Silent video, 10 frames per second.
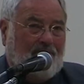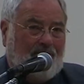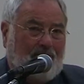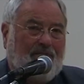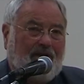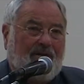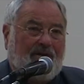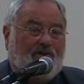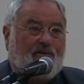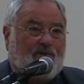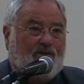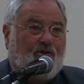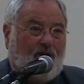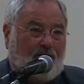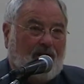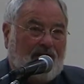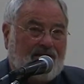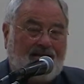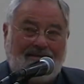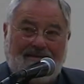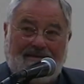But maybe they should be taught a lesson,